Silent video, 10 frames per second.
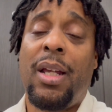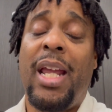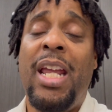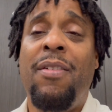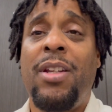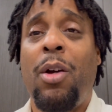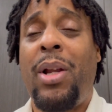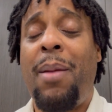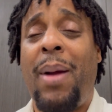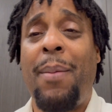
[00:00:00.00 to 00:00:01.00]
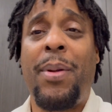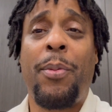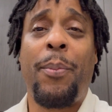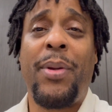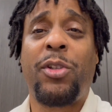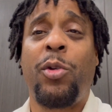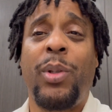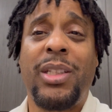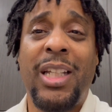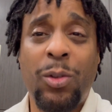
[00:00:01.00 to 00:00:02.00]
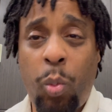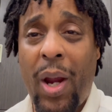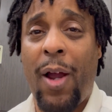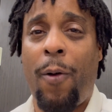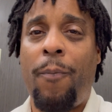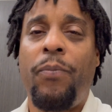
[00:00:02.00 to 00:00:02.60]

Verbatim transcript: even though they might be promiscuous as well.